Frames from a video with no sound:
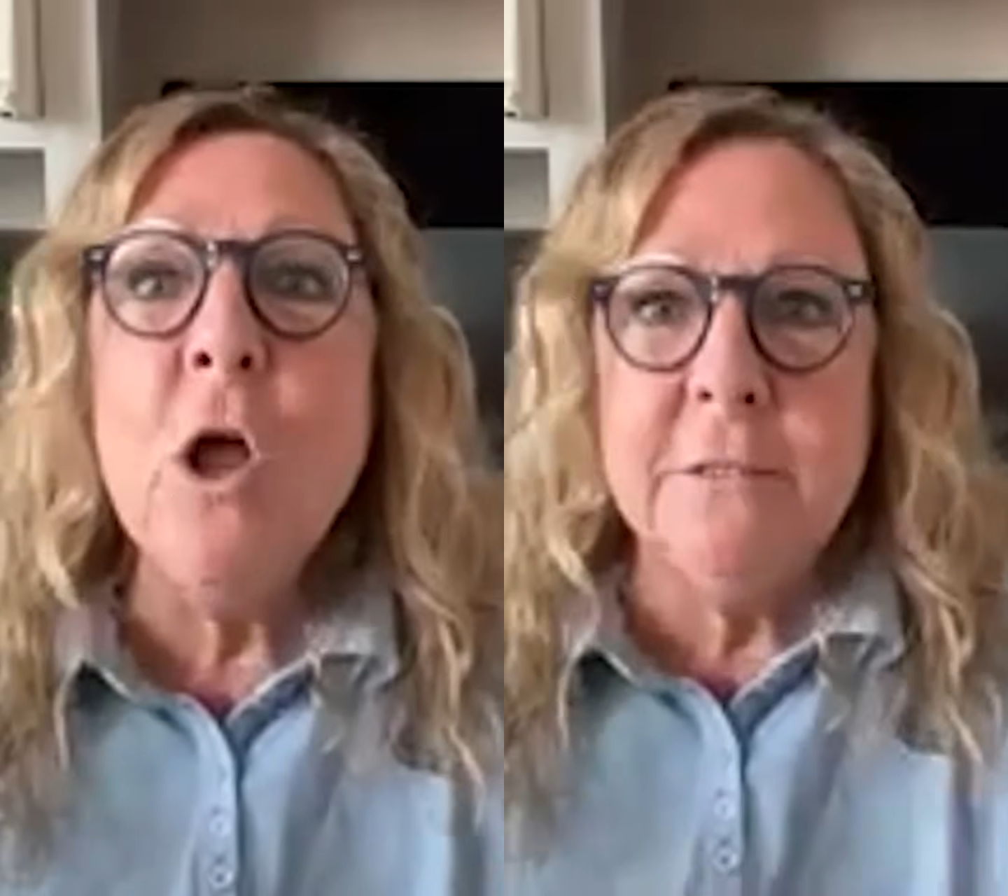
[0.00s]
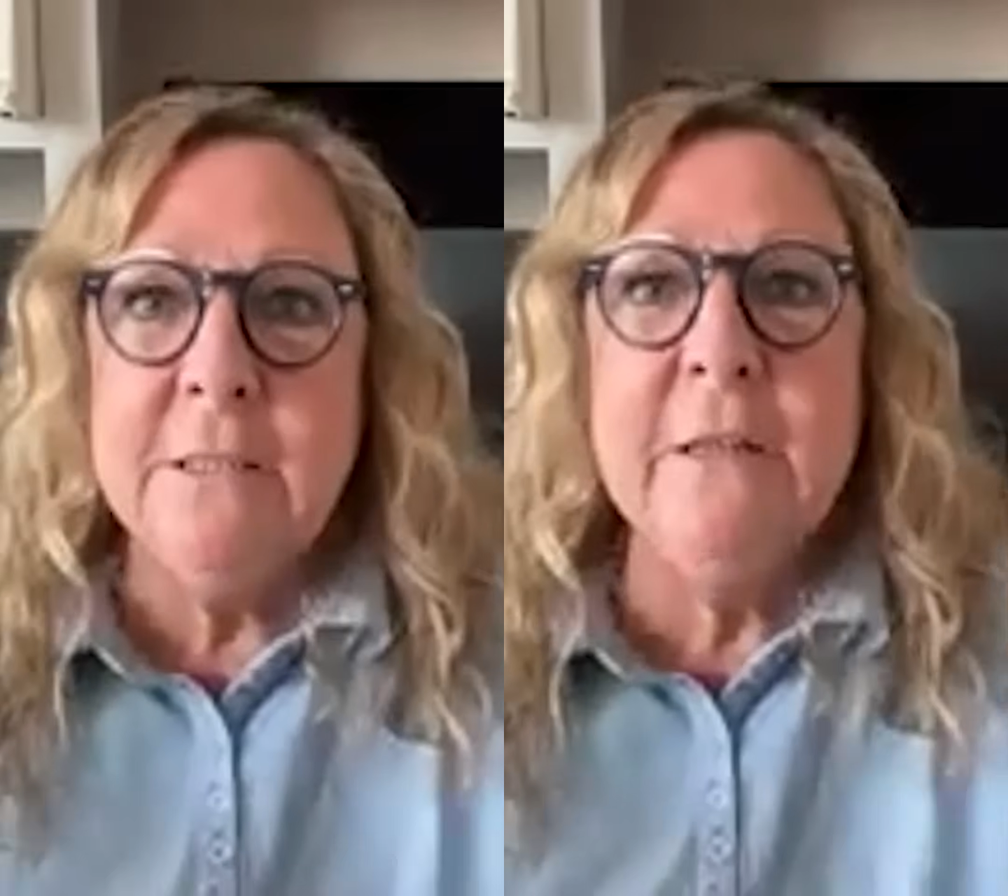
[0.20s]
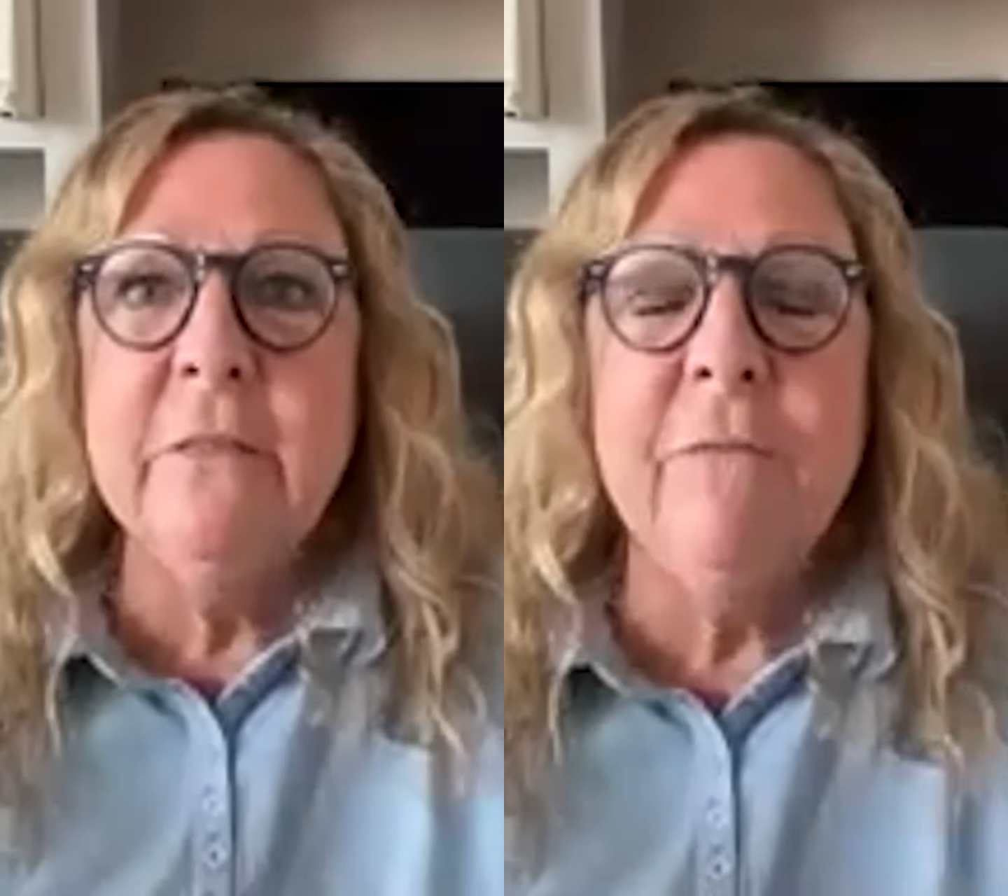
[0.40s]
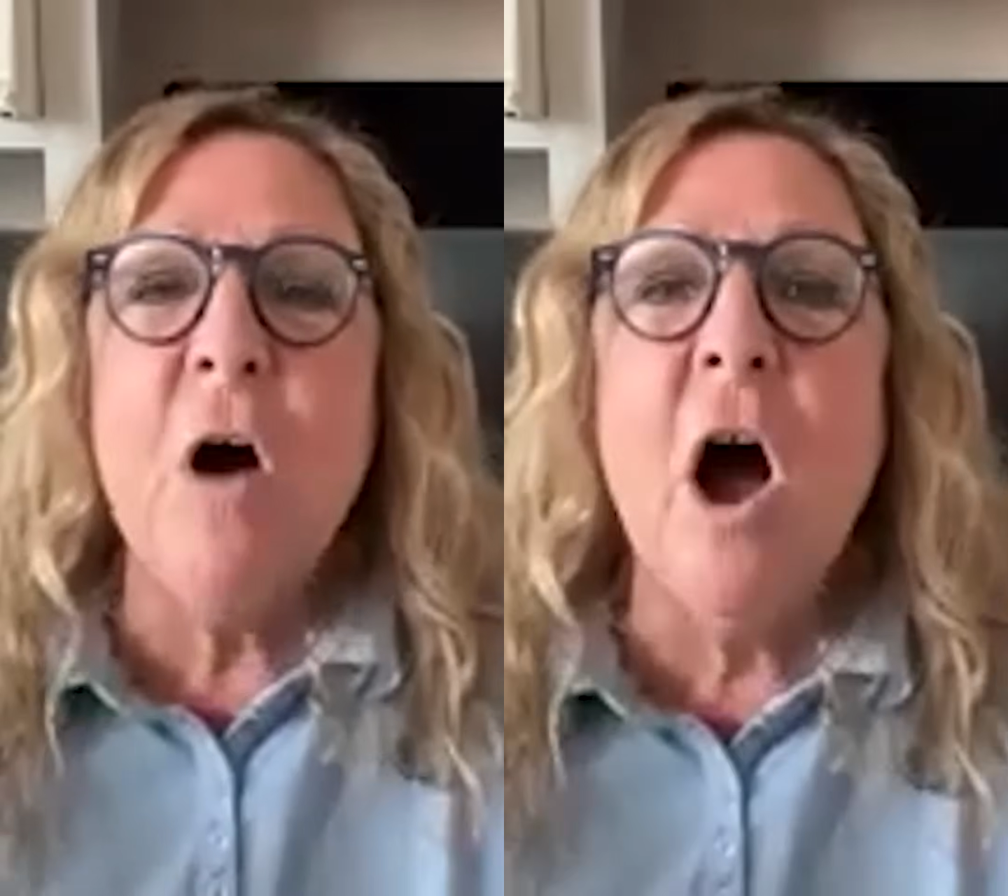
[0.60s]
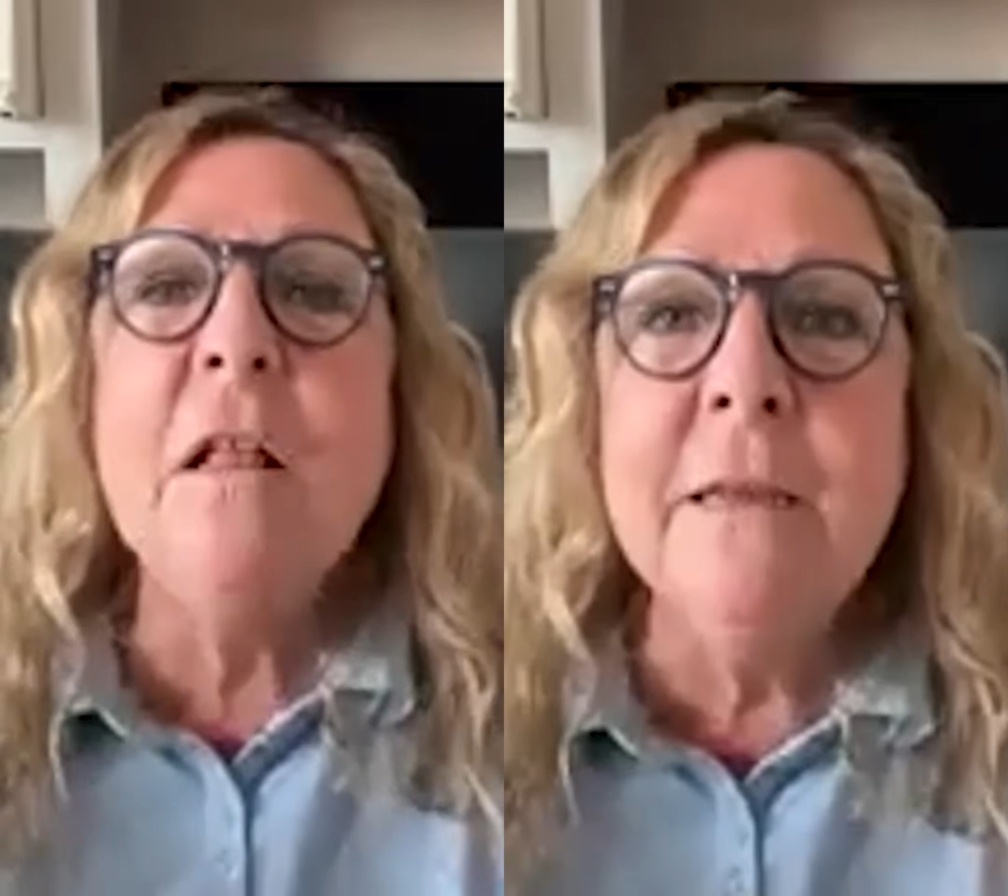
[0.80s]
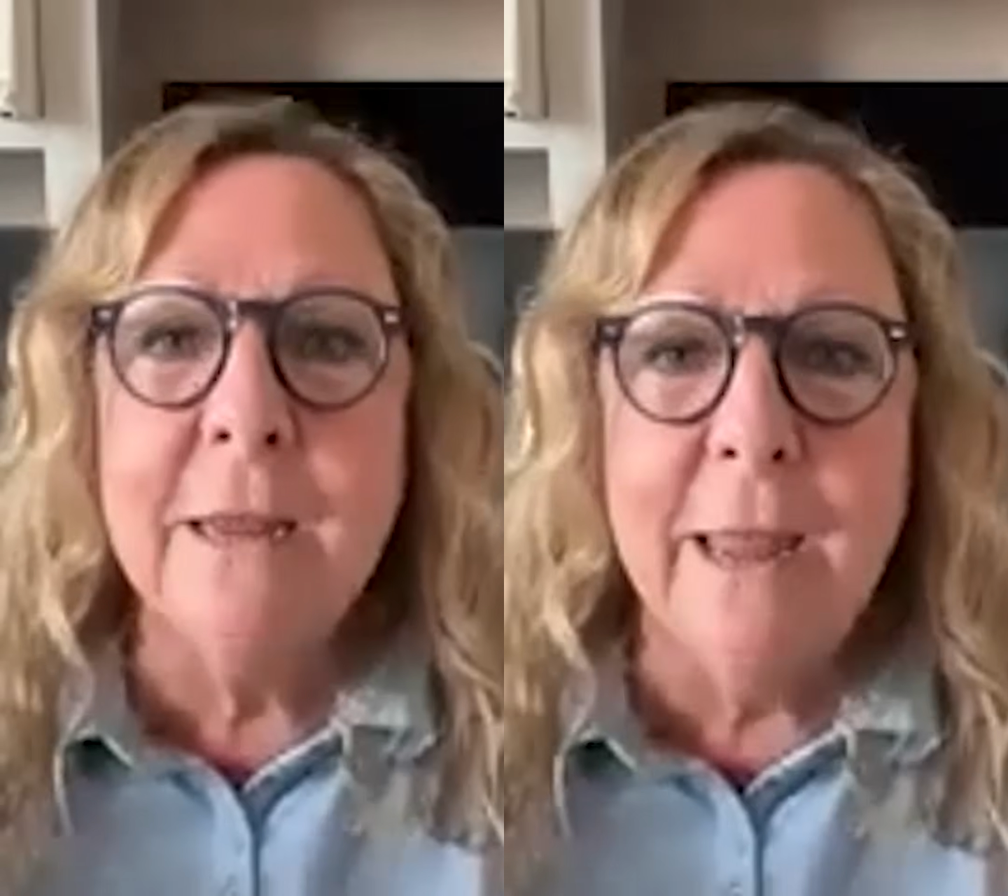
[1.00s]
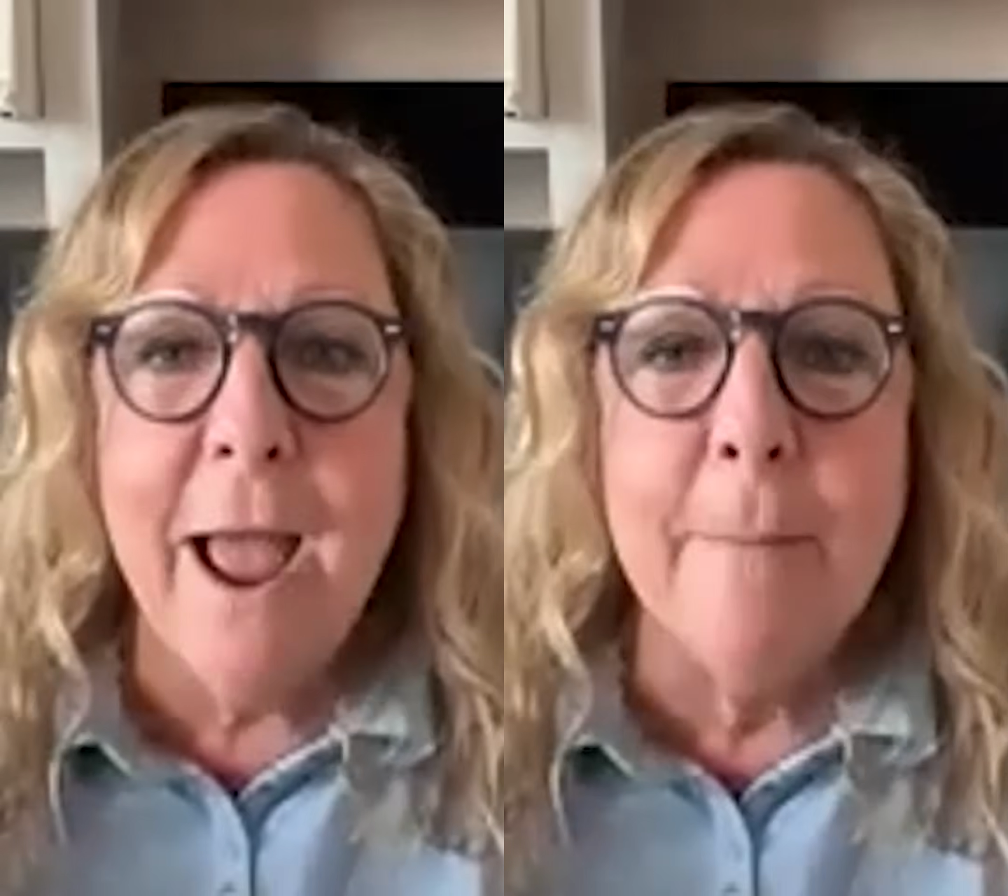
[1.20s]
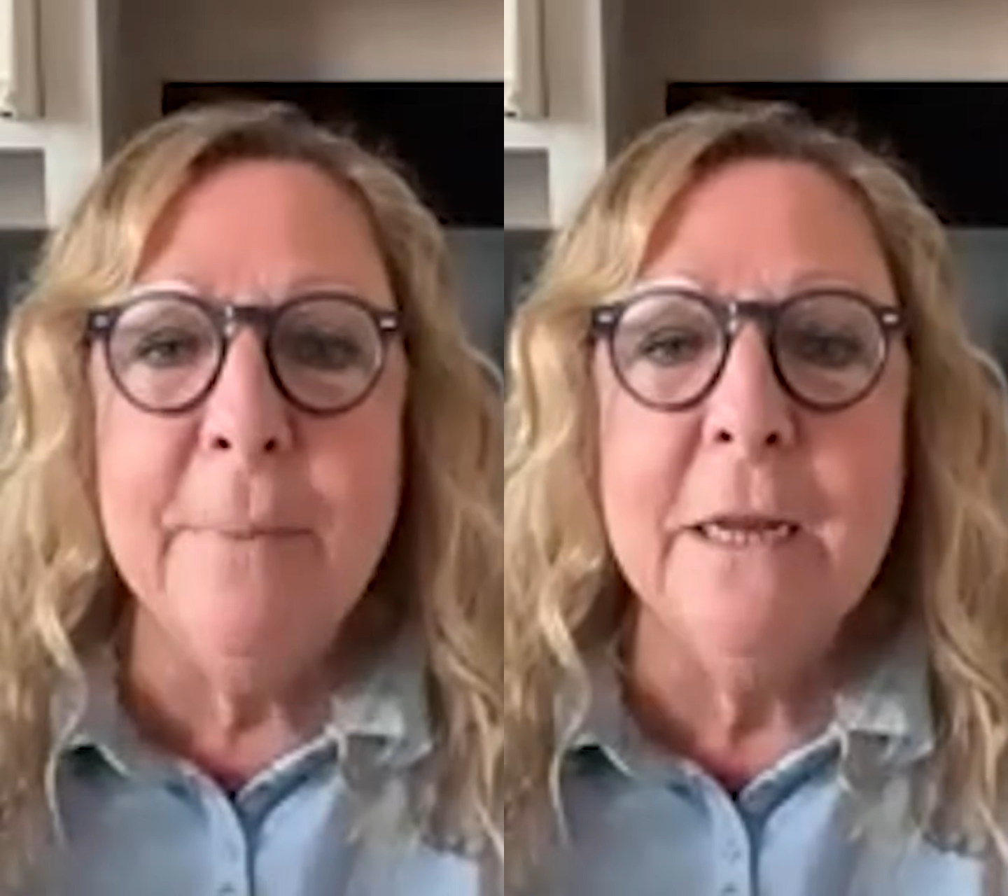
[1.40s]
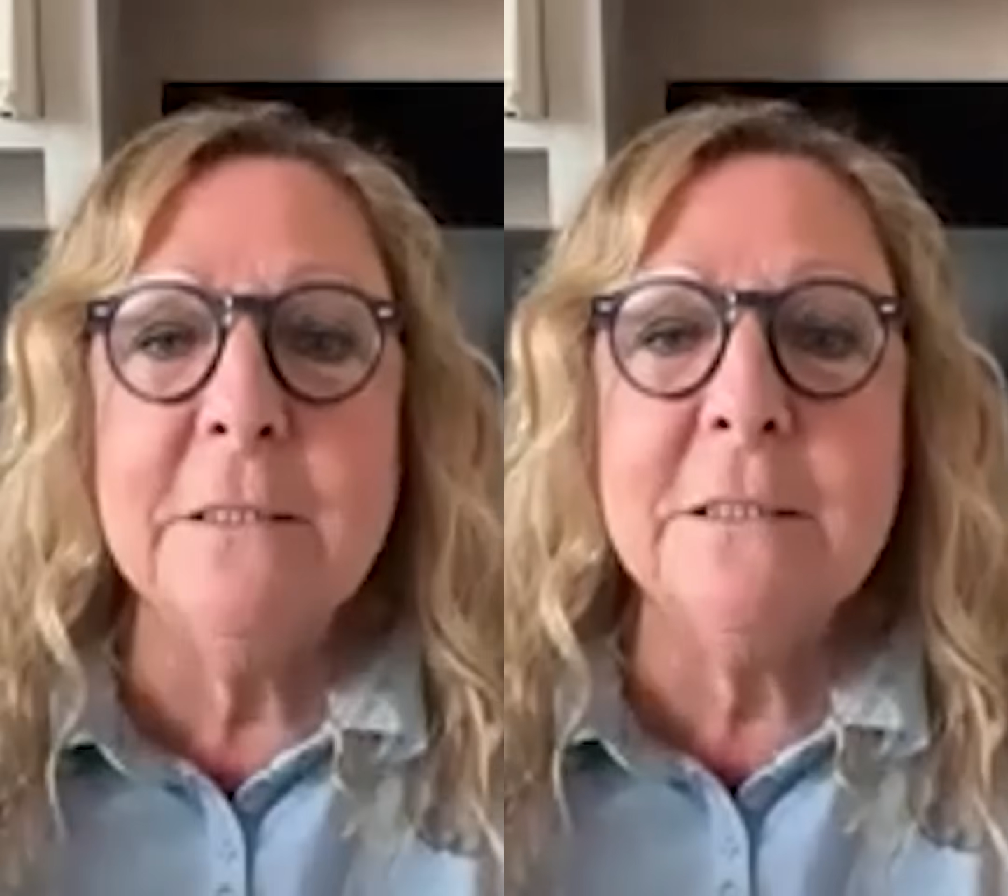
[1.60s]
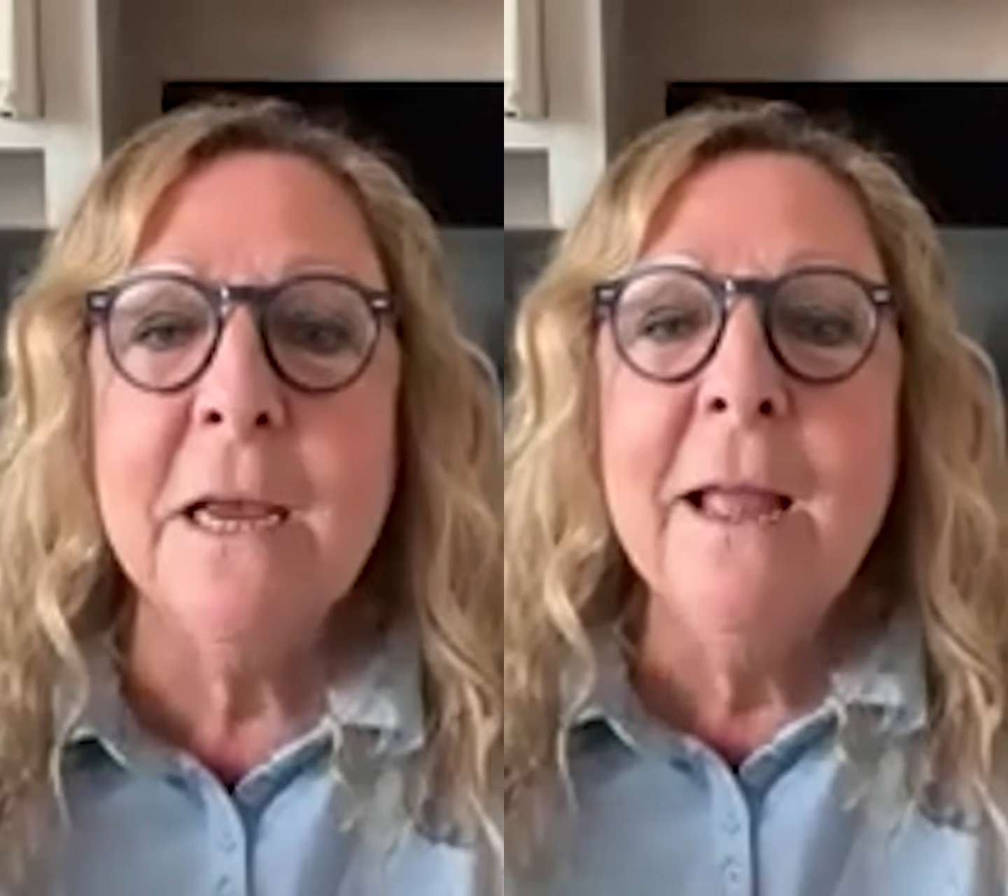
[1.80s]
is in the filing cabinet